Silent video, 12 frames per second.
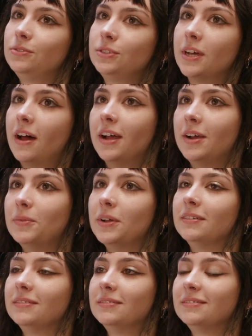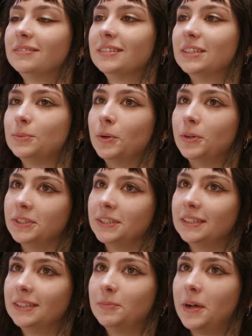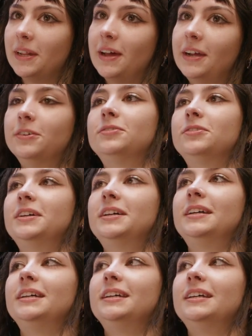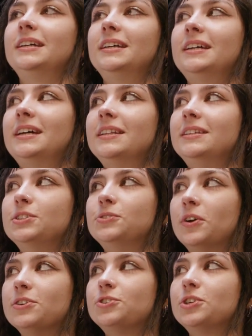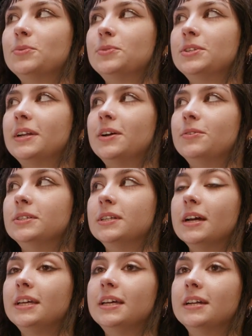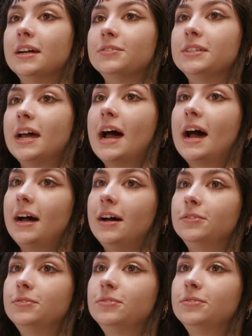time and this person in my life and these friendships that I was lucky enough to have